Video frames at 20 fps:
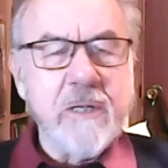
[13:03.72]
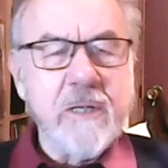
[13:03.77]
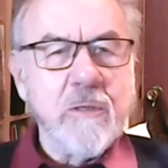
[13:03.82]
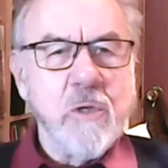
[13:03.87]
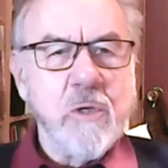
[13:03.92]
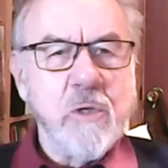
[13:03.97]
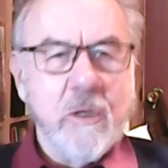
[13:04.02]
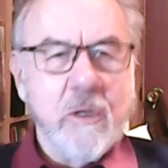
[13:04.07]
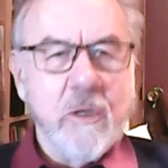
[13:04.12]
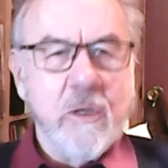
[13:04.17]

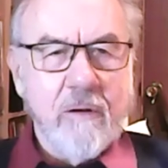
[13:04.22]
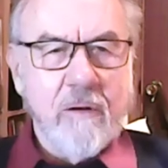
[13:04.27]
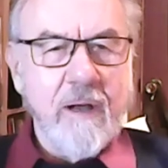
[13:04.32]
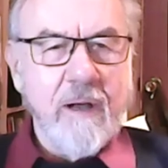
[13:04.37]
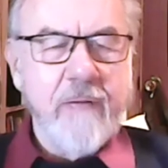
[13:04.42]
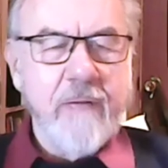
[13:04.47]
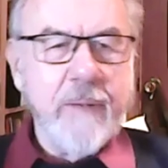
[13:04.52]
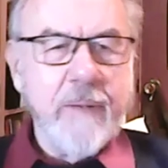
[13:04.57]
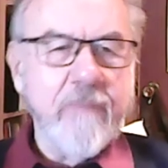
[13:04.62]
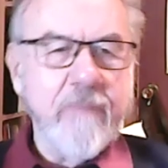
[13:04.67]
shooter. I
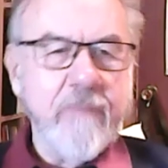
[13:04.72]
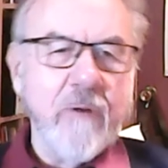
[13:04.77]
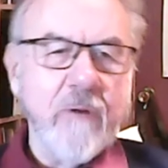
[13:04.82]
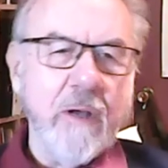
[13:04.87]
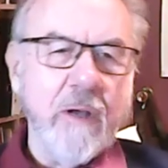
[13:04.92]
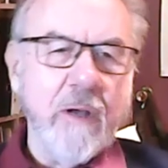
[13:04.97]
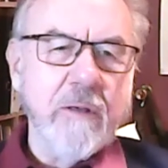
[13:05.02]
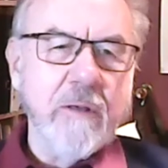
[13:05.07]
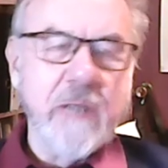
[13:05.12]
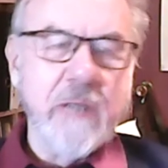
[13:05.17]
have been for a
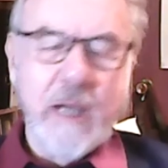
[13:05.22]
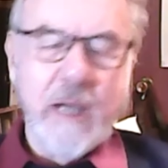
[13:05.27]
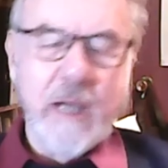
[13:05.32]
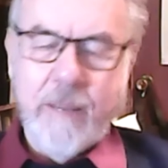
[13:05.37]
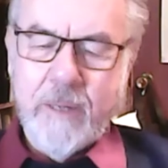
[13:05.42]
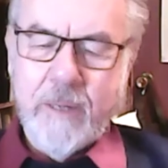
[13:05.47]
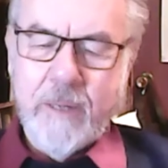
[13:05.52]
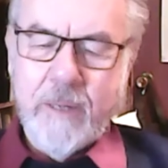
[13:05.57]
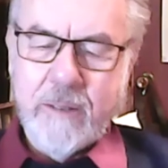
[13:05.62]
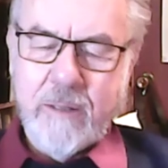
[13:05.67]
long
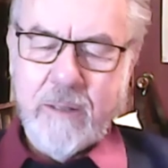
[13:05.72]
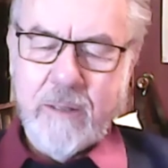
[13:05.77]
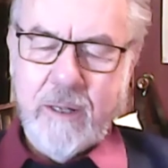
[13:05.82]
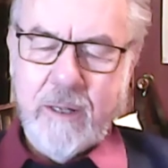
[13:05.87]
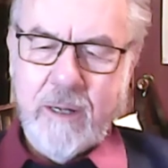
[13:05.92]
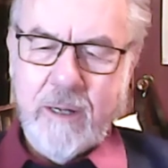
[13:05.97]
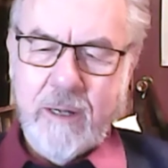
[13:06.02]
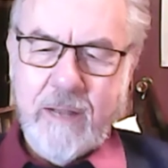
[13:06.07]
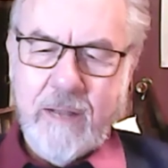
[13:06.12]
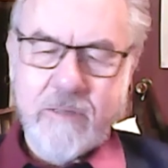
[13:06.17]
time, and
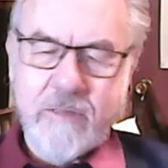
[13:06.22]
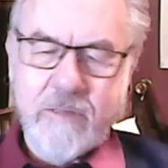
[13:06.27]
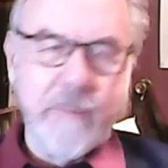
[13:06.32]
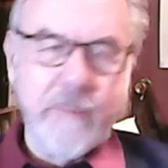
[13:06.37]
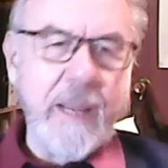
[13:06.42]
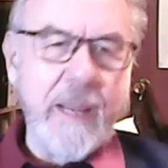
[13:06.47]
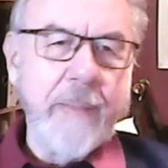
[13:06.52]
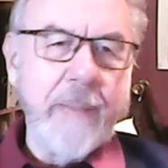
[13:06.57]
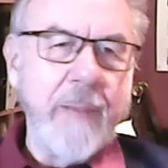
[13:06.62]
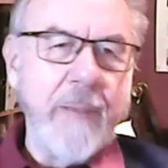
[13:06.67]
and have some
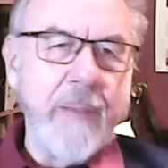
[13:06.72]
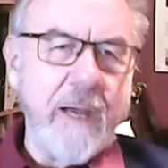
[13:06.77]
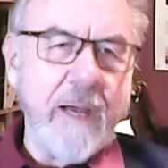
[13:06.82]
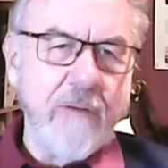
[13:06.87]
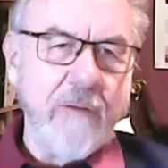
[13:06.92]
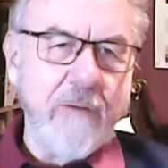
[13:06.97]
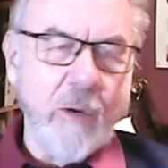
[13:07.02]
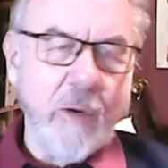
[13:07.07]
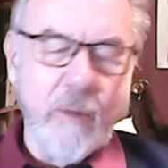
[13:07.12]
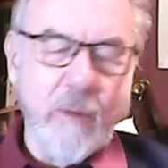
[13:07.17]
black
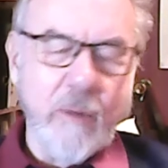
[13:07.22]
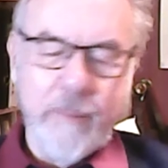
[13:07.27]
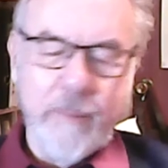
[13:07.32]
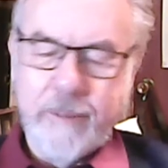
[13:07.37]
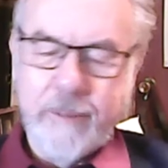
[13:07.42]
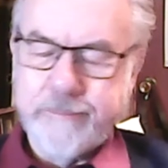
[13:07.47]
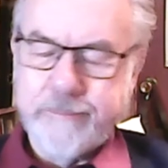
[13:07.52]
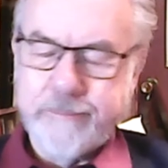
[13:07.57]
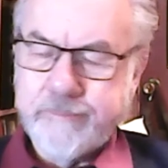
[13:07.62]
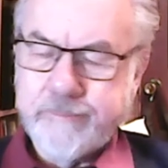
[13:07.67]
powder
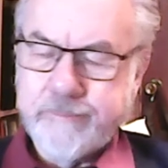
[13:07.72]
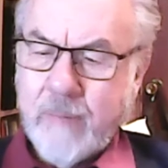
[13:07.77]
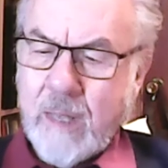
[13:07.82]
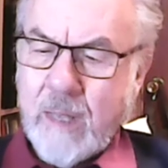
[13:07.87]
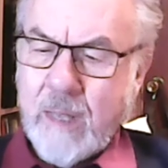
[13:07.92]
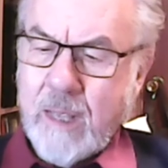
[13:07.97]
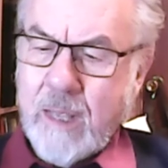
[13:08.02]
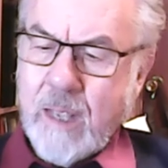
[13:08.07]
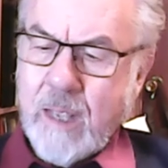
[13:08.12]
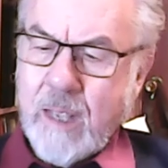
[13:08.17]
equipment.
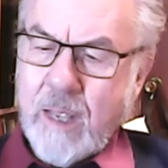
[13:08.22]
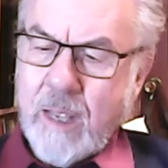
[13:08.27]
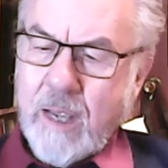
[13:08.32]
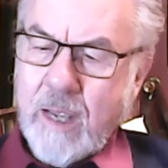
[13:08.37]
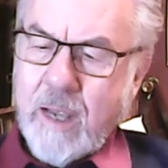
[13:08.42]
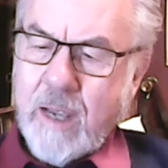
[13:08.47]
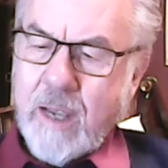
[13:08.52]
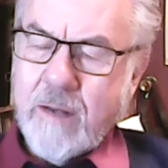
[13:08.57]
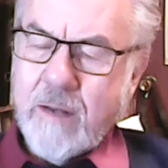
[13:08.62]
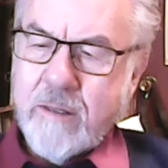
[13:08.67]

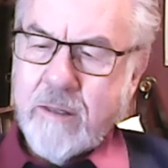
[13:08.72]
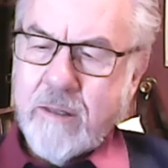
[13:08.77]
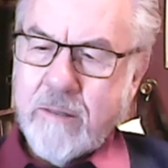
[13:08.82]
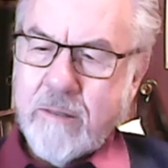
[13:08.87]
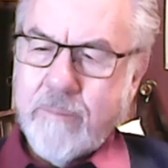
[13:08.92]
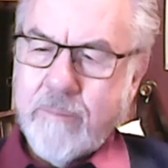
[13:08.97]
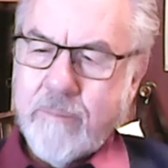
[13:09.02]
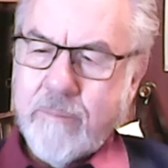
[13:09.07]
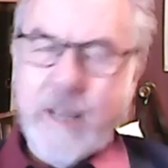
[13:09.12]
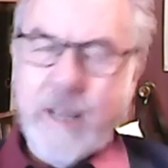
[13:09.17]
And
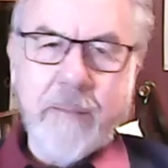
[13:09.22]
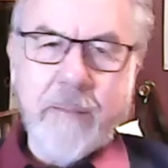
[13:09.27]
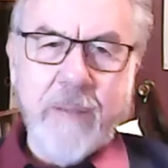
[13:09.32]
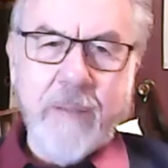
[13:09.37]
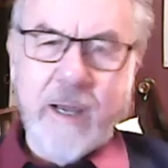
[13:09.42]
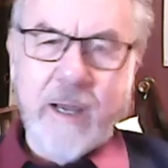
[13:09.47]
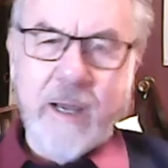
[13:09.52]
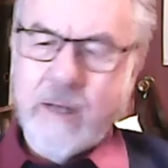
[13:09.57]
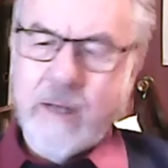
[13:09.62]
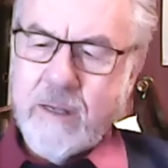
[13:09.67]
black
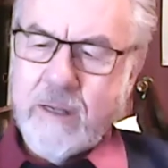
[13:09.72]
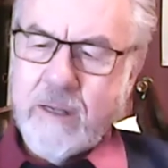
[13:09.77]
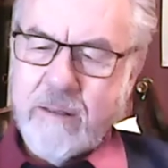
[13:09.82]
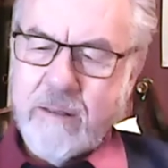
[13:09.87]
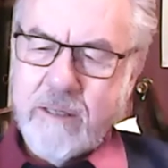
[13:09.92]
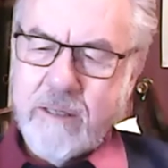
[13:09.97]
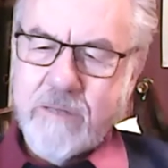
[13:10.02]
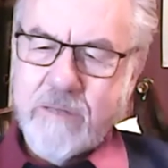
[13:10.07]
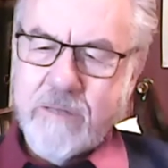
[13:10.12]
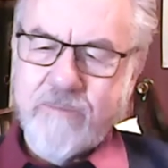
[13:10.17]
powder
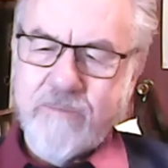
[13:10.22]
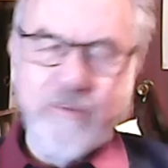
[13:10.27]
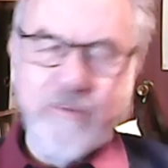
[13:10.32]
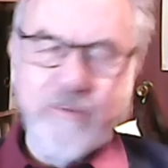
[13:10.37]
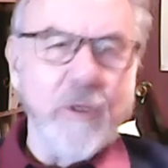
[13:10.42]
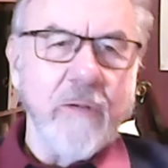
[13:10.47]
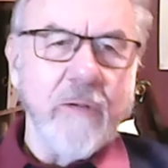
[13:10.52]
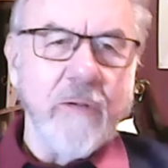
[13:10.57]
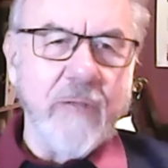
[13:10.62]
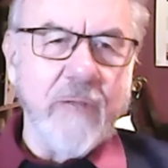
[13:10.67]
is
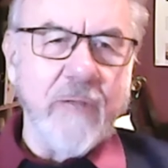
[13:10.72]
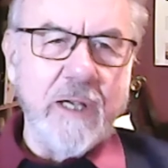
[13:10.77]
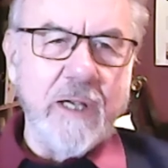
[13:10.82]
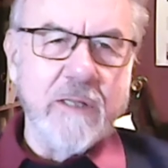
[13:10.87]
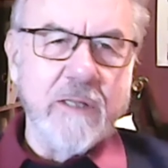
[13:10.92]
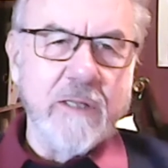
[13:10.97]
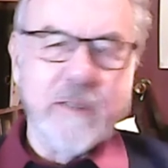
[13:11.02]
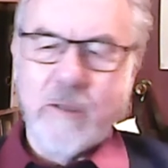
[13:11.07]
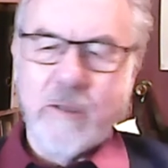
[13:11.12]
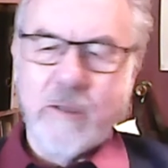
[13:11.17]
full of these
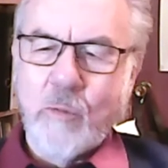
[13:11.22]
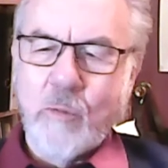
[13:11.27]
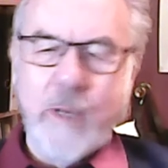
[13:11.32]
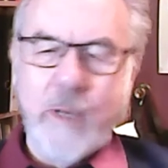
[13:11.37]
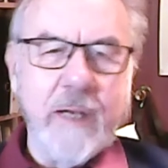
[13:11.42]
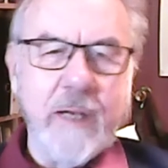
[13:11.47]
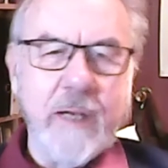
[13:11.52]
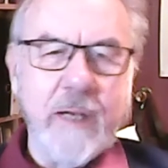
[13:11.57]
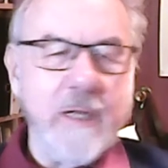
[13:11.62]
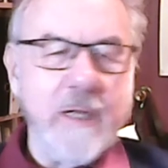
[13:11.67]

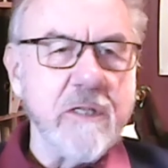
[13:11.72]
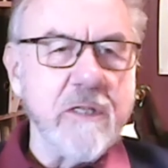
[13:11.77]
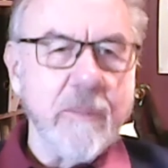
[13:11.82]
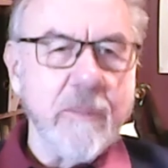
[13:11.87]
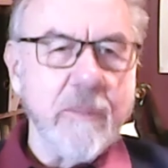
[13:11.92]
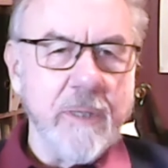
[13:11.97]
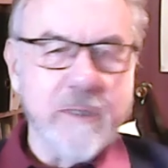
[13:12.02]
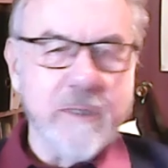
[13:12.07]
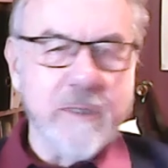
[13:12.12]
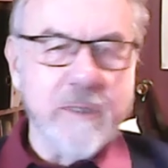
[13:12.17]
weird
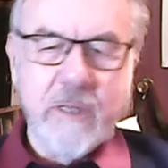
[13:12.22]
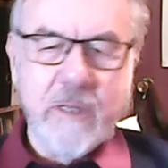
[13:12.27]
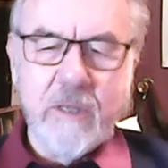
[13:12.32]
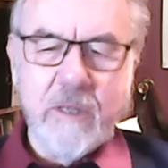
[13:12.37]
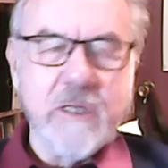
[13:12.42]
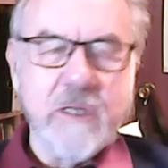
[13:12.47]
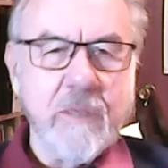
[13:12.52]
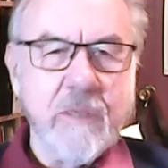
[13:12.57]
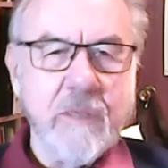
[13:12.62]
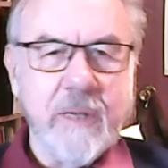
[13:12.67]
instruments that
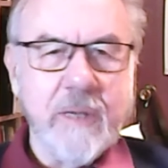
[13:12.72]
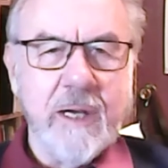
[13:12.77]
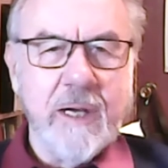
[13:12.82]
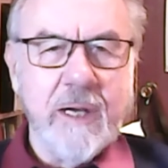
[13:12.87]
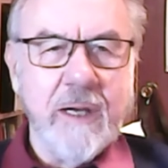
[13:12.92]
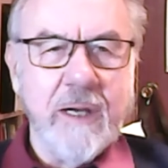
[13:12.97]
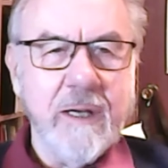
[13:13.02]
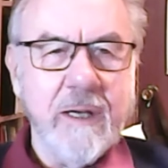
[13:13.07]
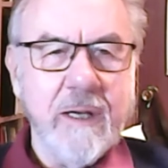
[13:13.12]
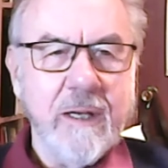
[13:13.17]
used to be
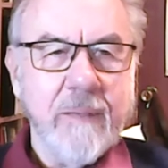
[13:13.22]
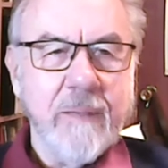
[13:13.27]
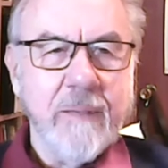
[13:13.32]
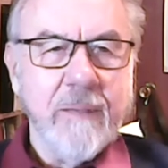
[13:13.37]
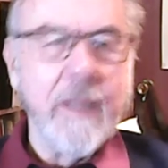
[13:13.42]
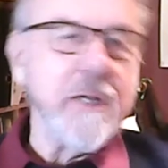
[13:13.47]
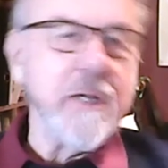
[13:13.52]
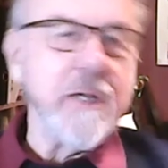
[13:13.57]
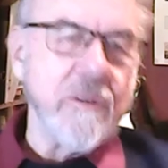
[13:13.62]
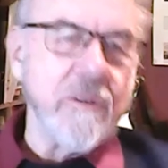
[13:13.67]

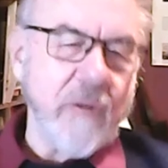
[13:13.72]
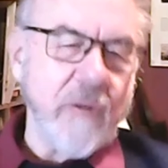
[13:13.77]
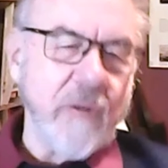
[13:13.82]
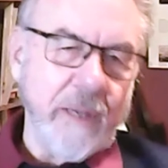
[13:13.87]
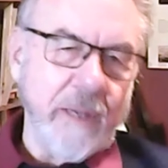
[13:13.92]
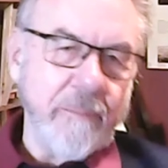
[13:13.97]
mainstream,